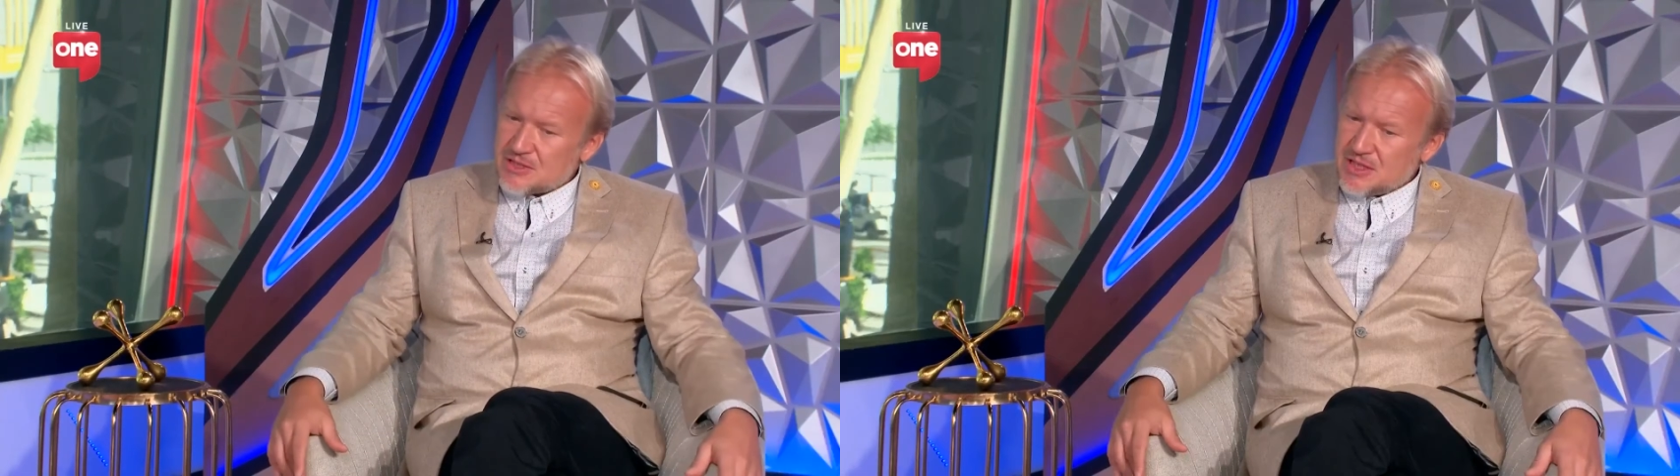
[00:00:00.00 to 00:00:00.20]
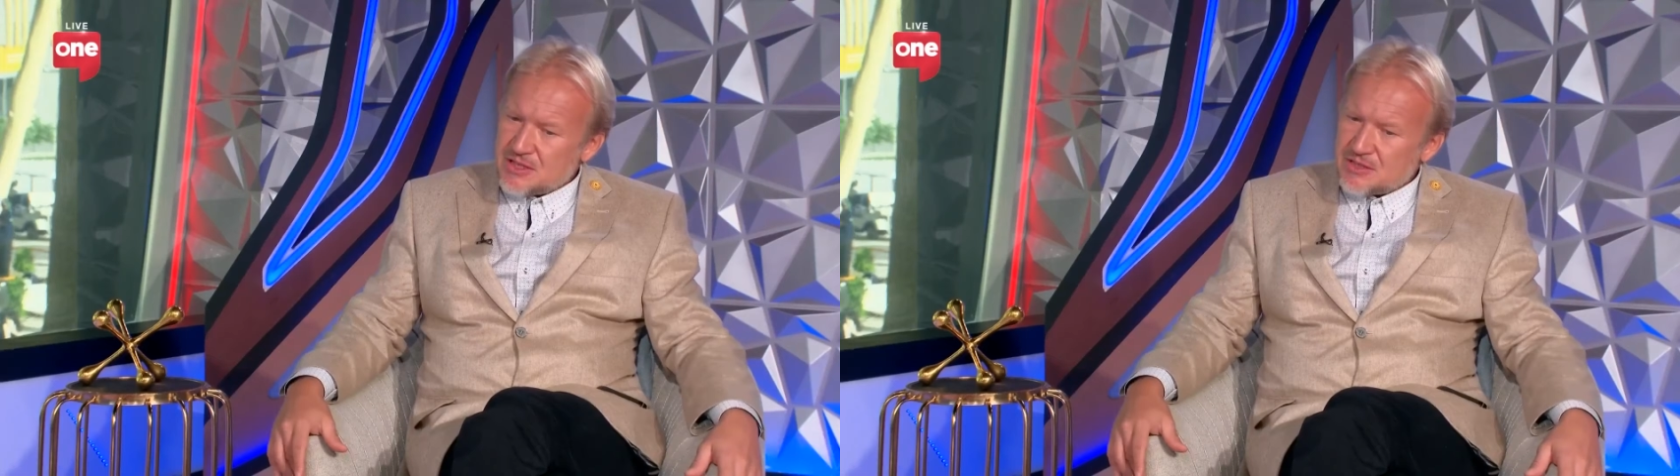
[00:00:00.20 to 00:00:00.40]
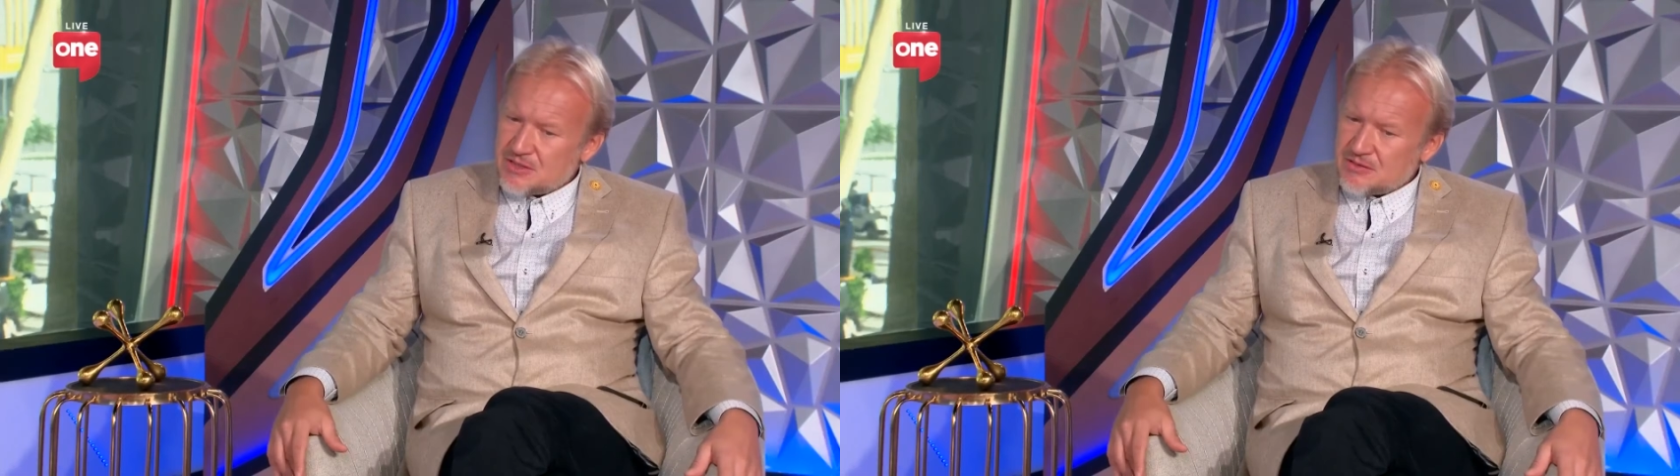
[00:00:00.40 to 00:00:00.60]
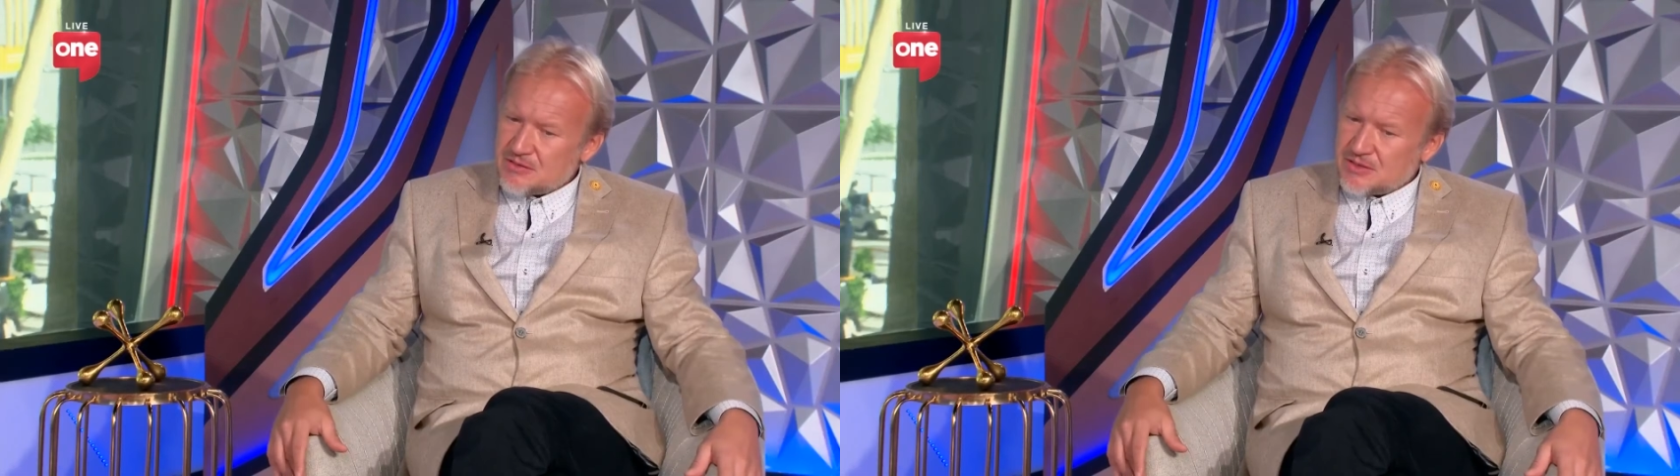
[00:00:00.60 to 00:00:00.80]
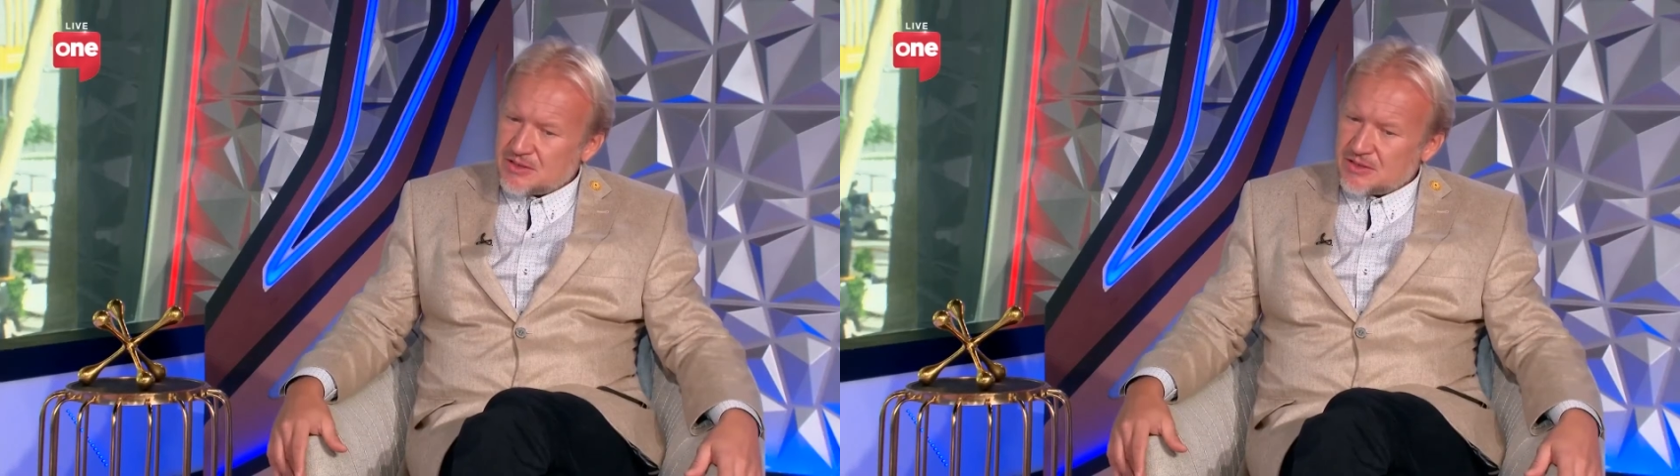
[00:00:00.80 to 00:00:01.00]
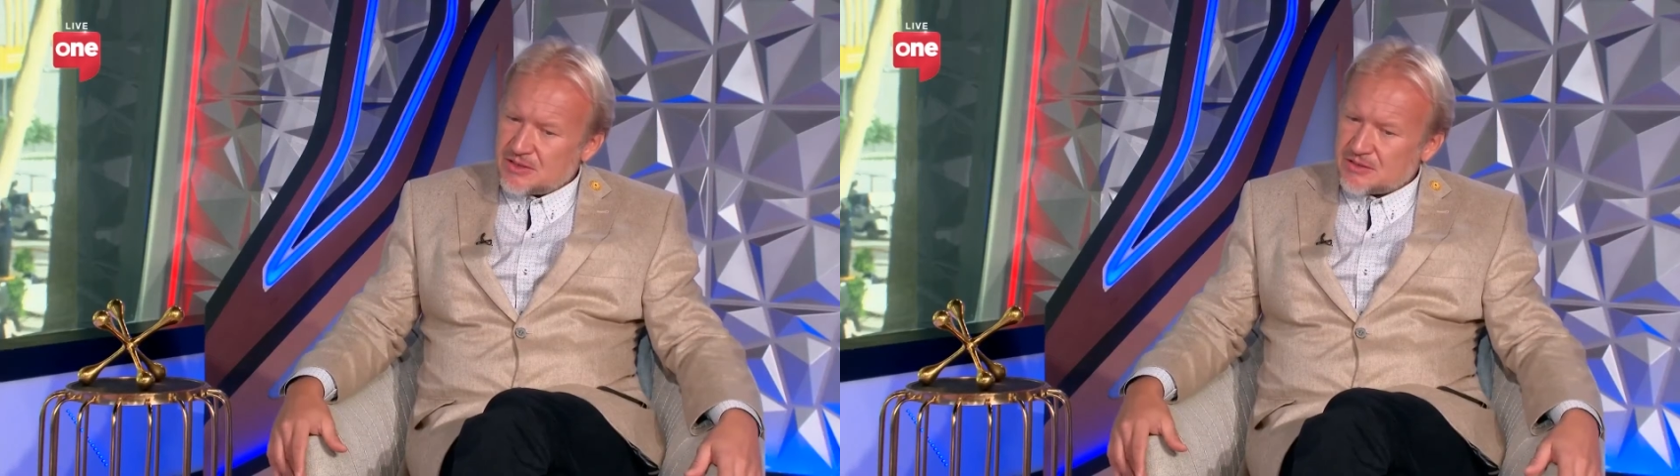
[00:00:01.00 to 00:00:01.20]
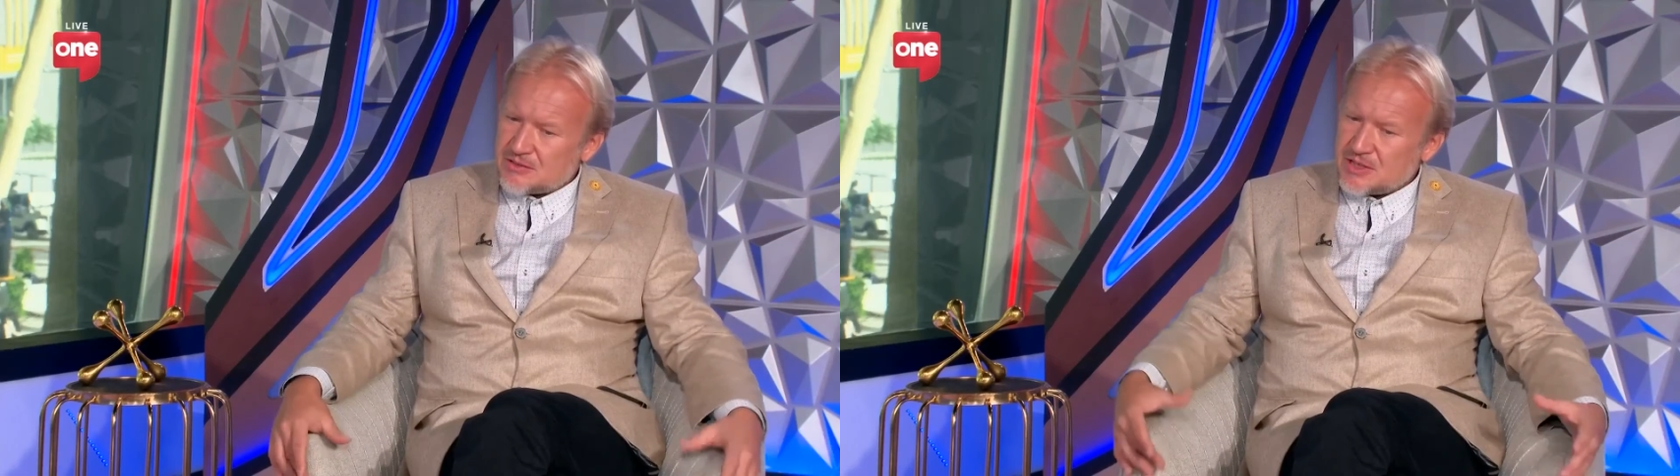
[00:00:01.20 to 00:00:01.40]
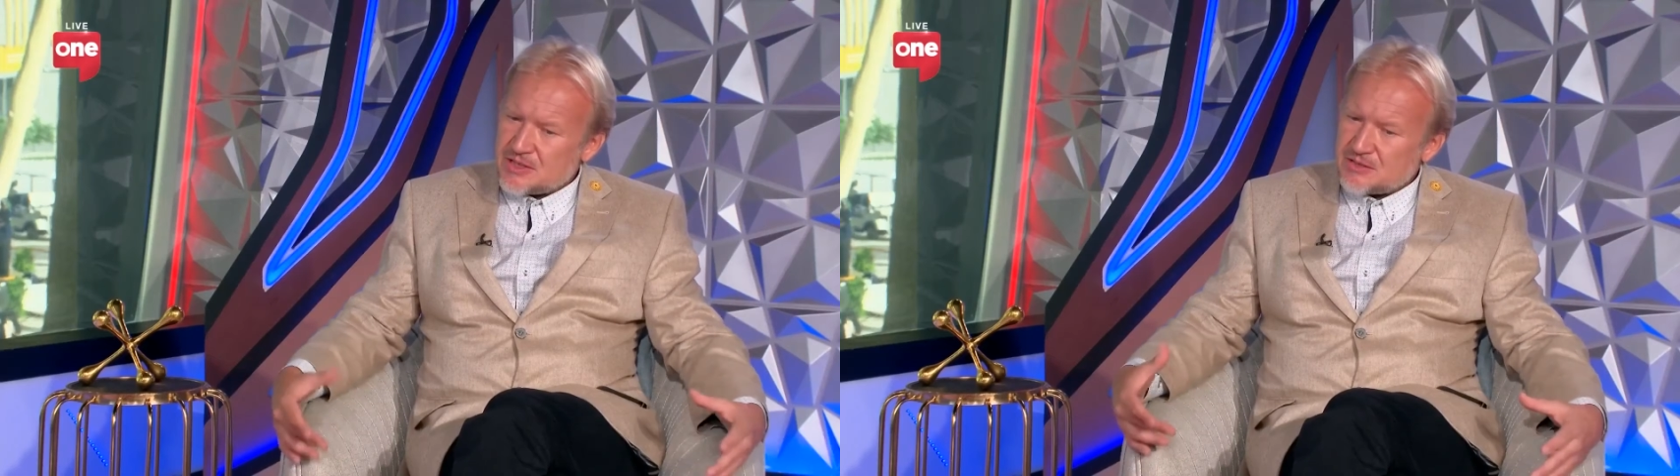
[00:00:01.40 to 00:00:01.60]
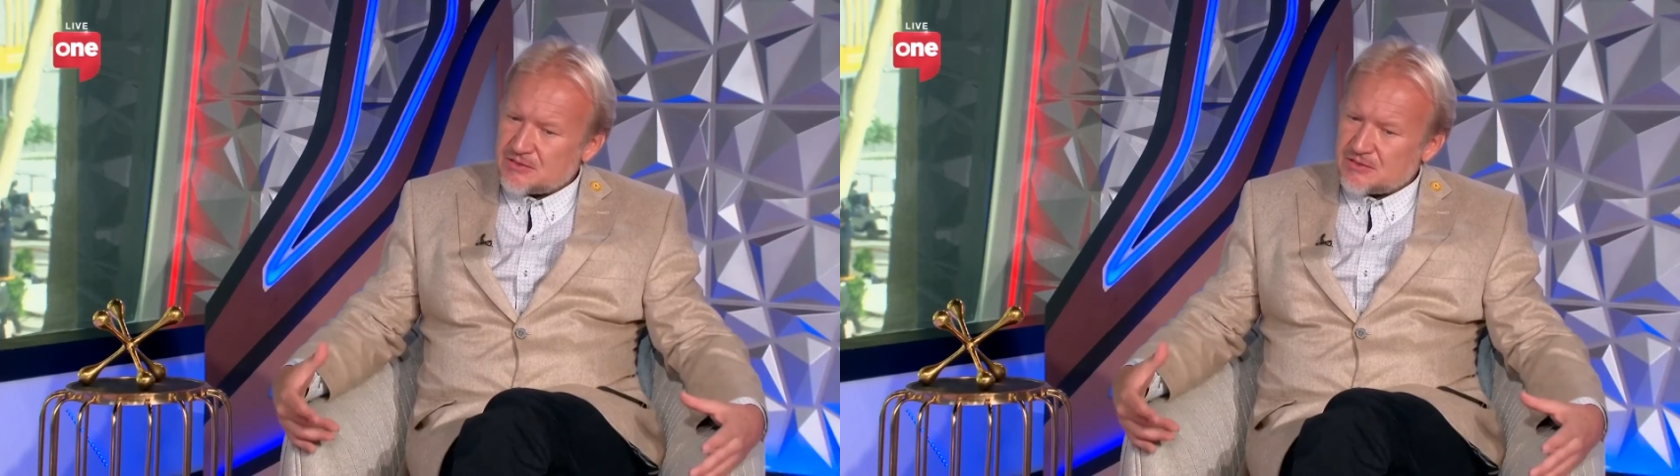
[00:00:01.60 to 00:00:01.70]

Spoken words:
natural